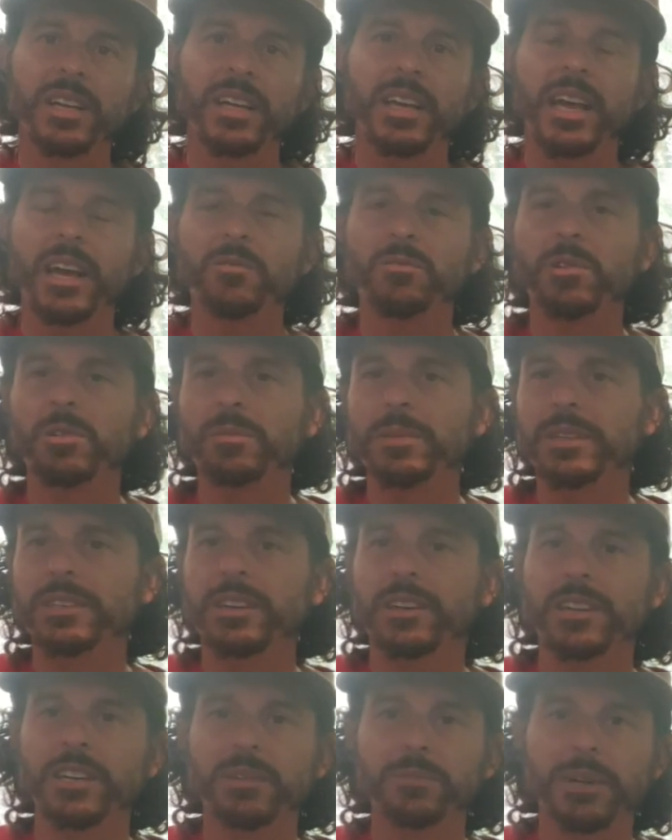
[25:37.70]
And we'll be
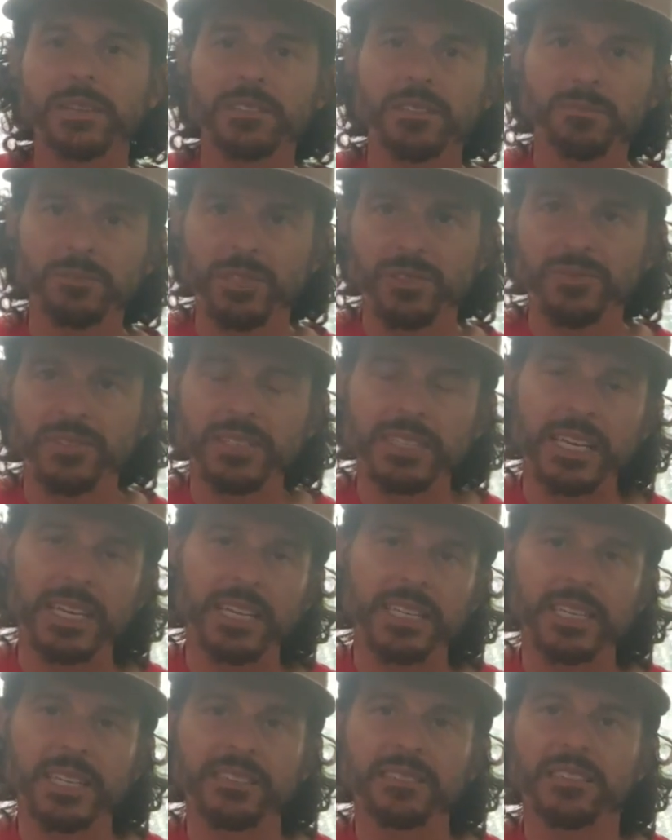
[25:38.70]
talking about some different
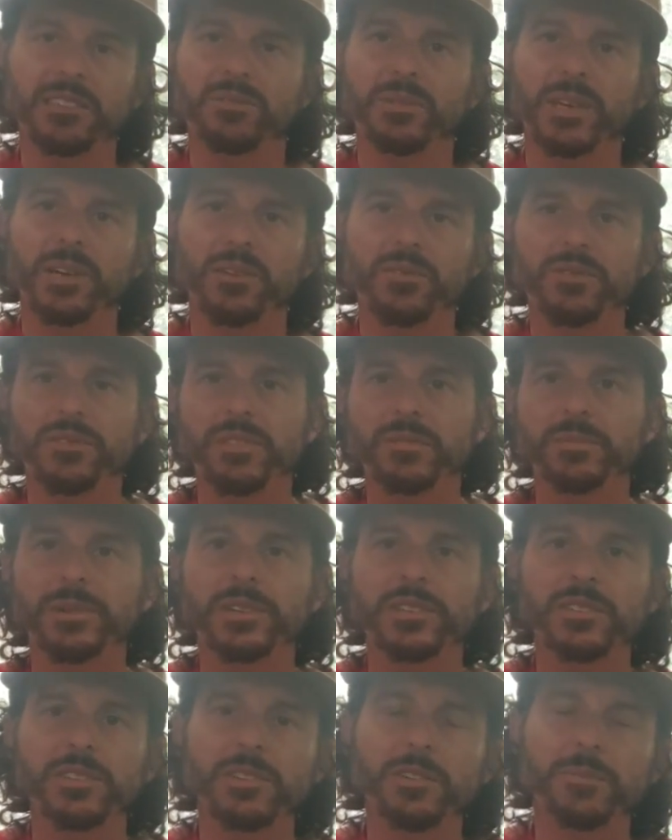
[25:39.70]
techniques as we go through the
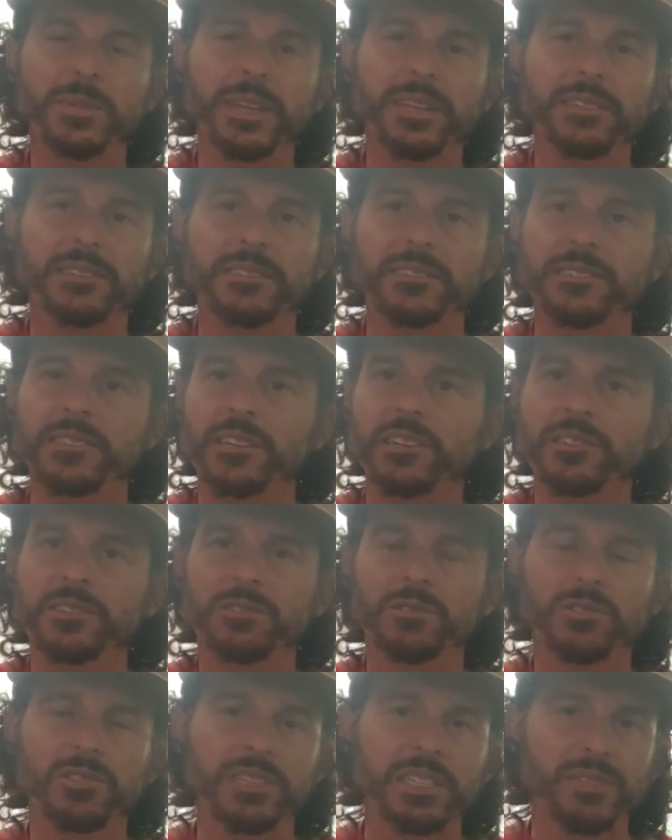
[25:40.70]
book too, because there's all
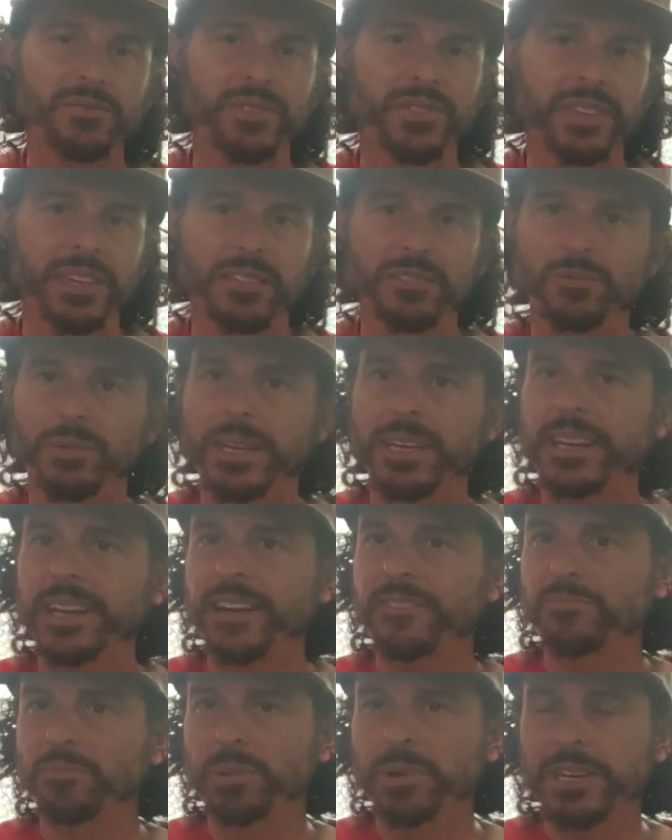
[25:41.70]
sorts of different things. We can
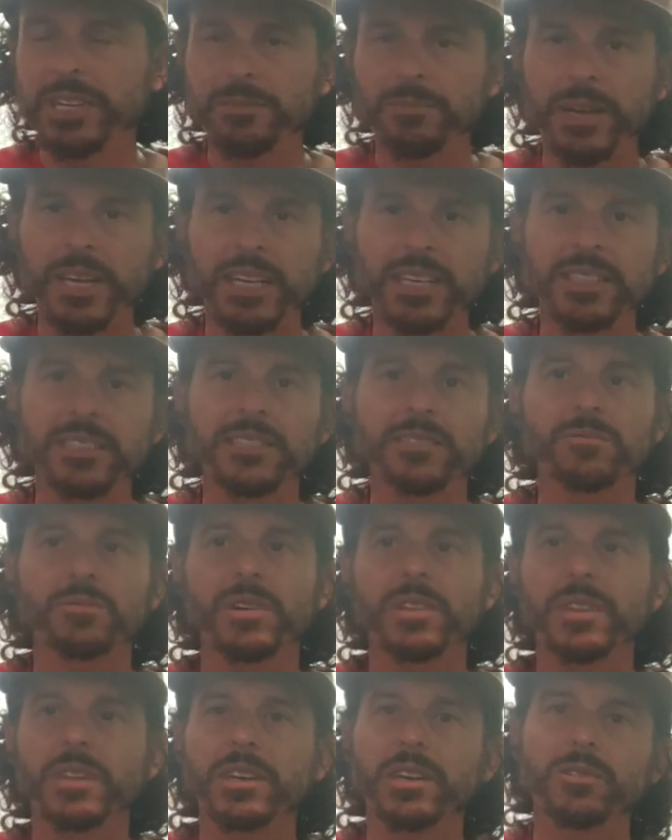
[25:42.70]
have pre-bends where
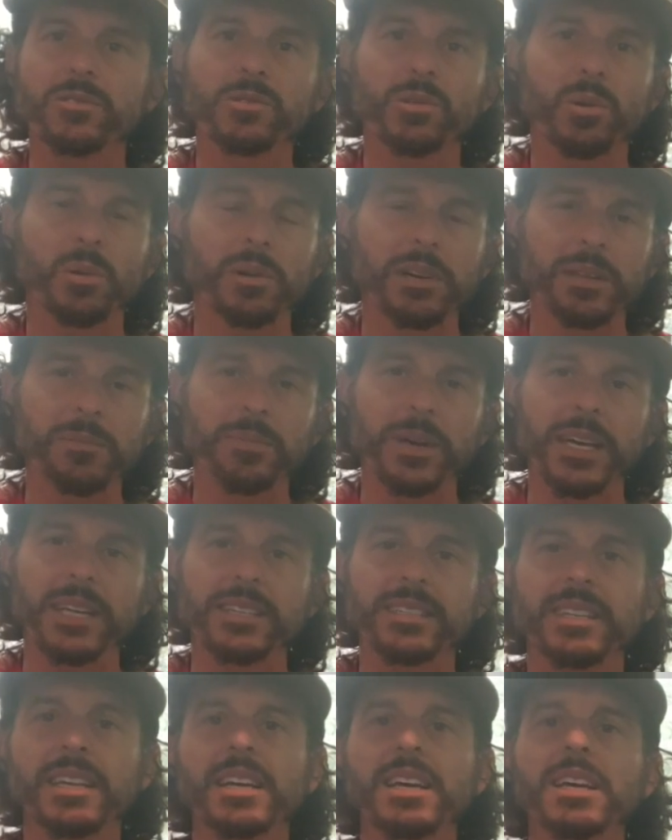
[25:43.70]
the note's already
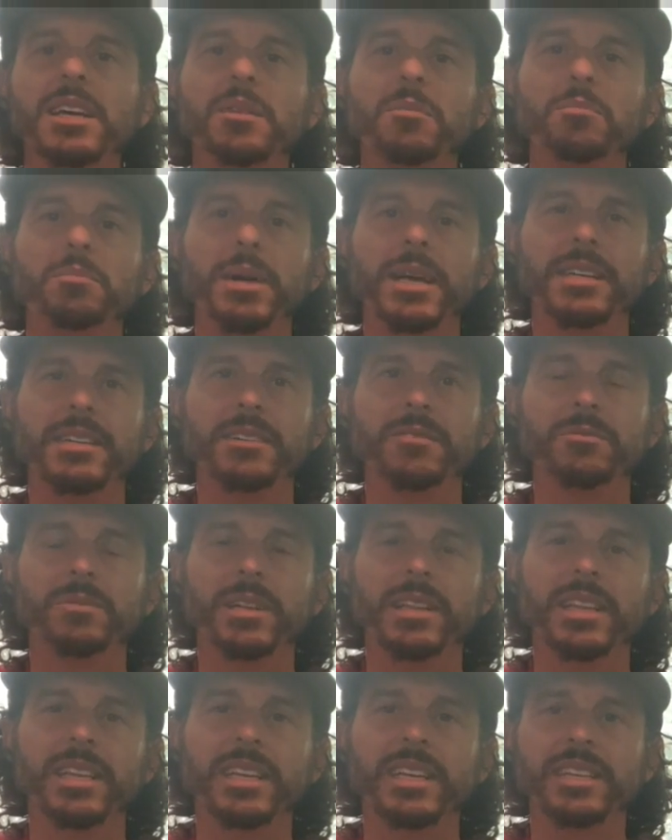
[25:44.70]
bent, bend and
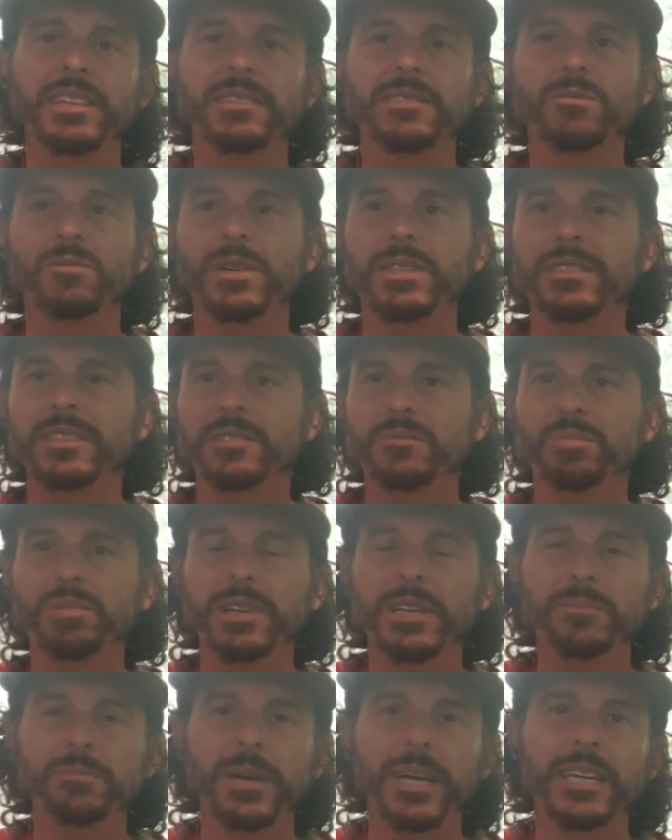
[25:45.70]
release once it's
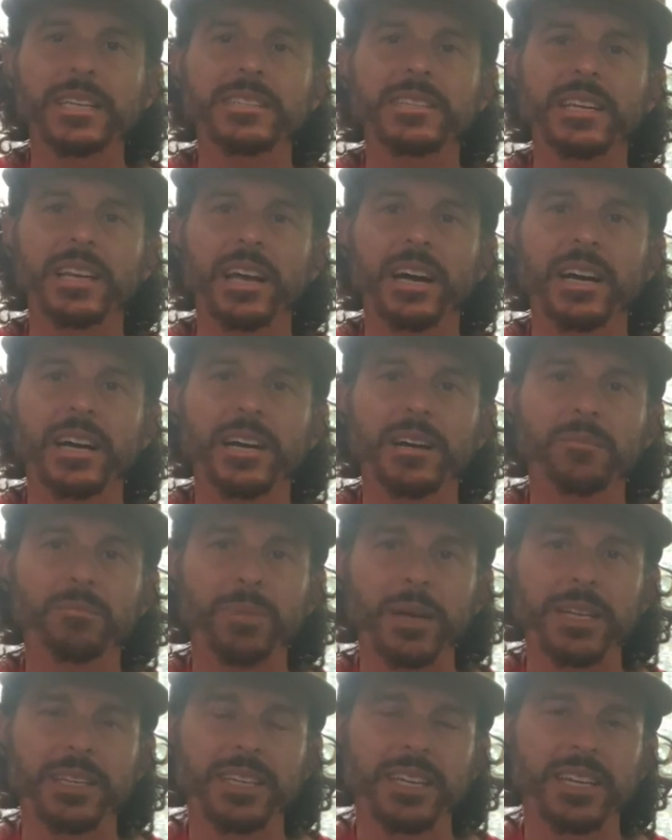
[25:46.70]
pre-bent,
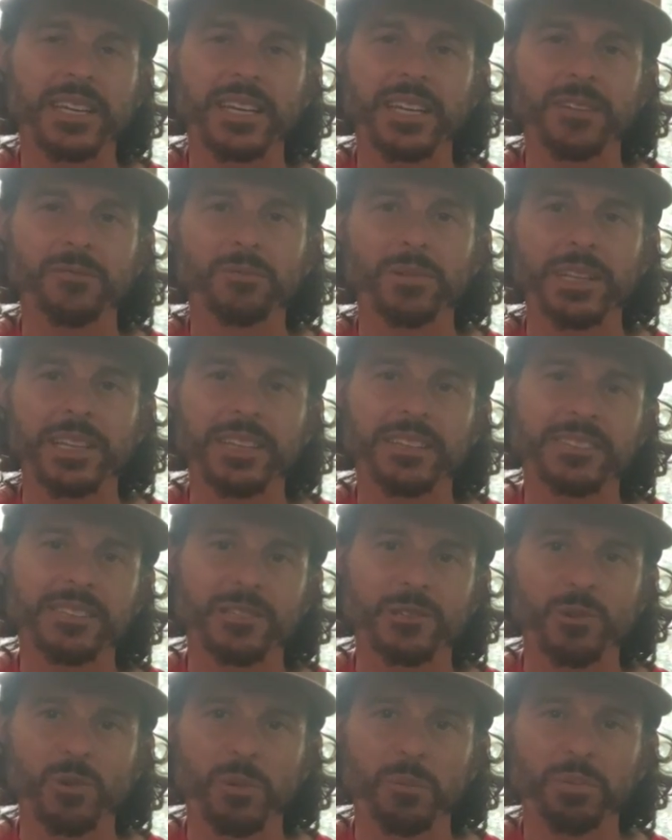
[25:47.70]
bending, releasing
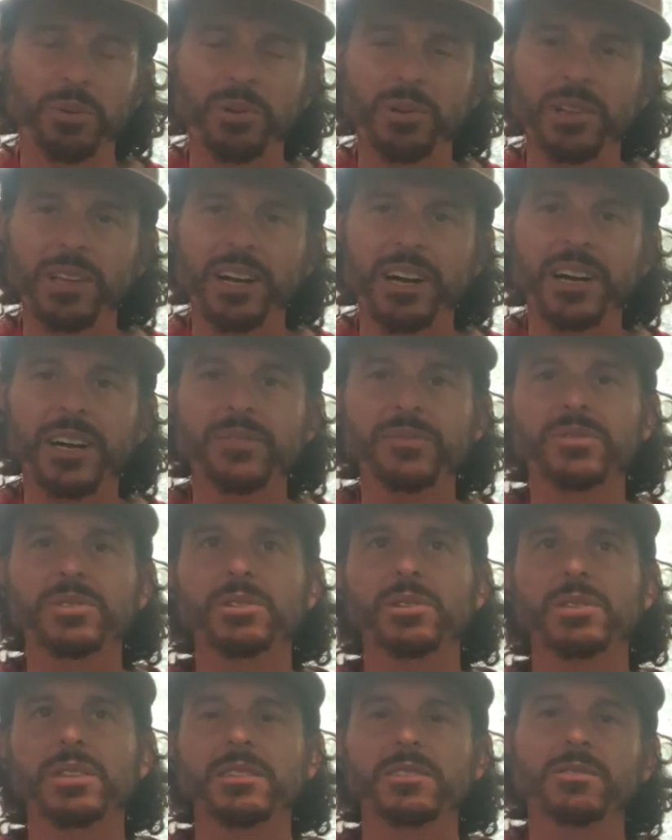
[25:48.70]
to a pull-off. So
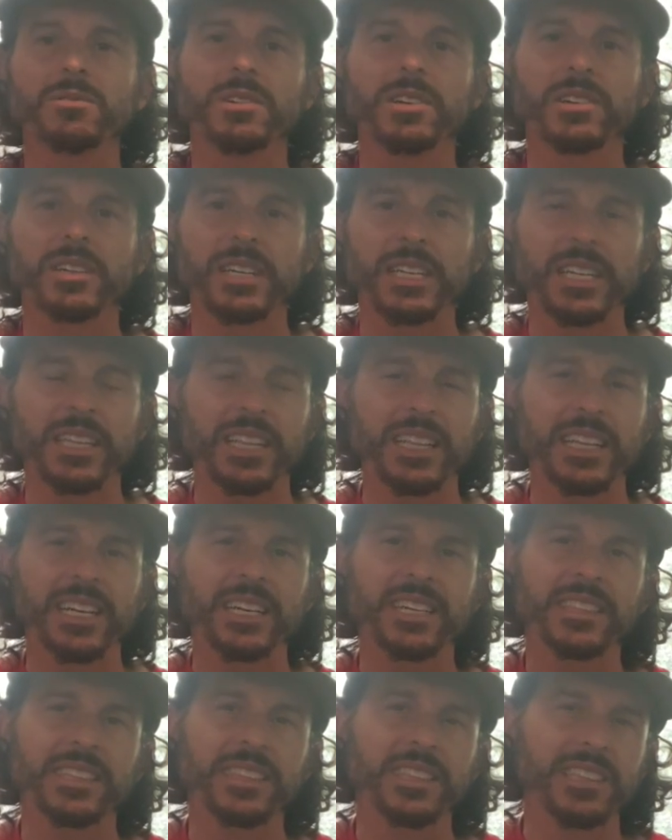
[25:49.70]
these are all kind of the
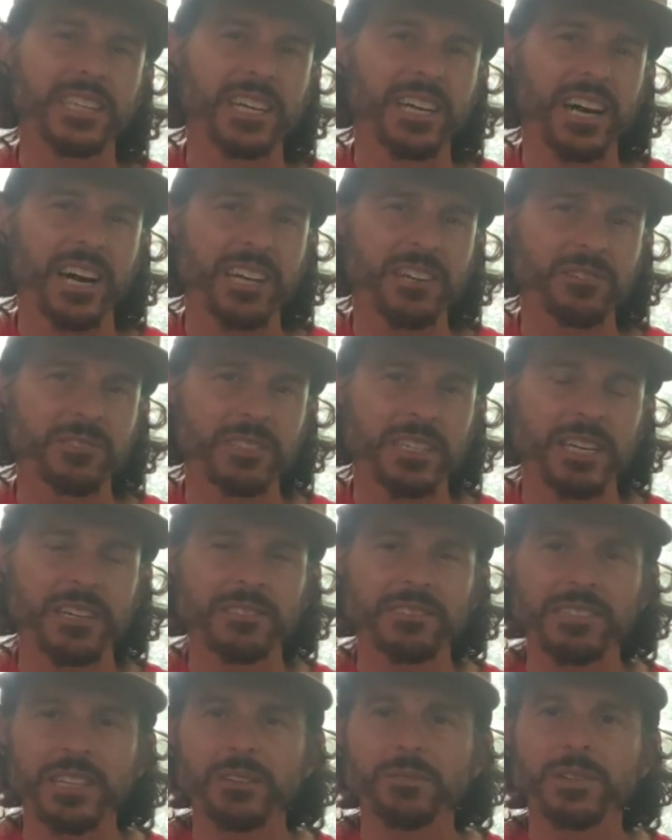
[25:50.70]
legato
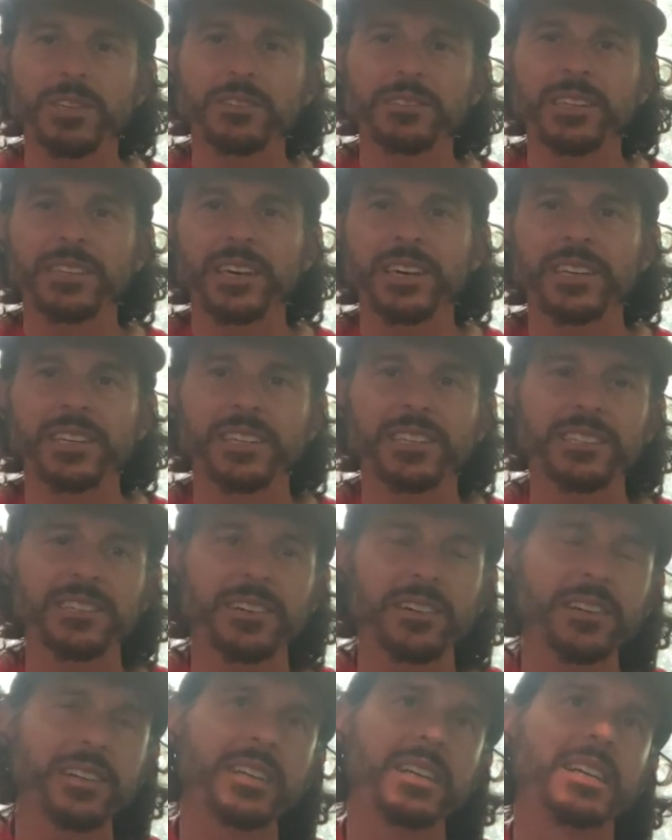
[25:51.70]
sounds that we use a lot in
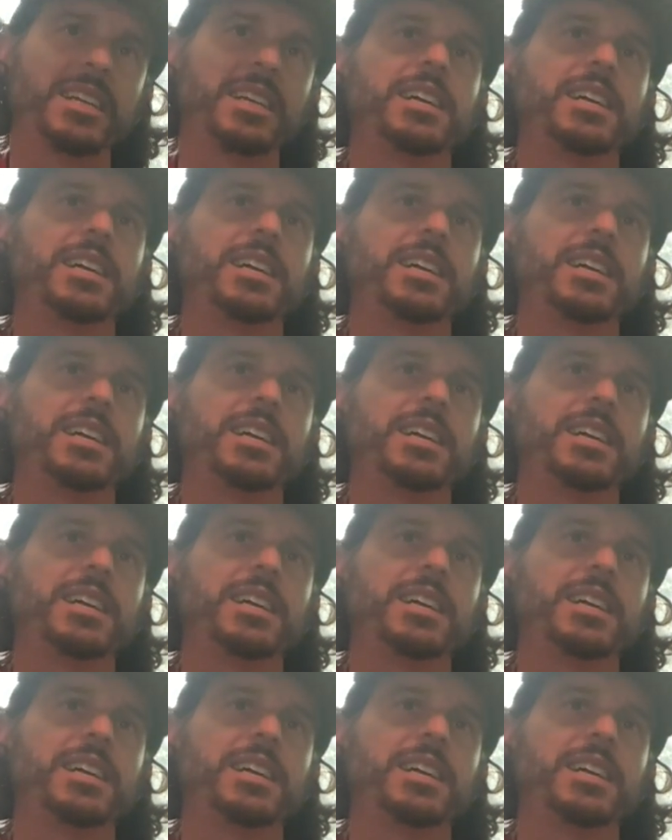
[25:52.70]
guitar.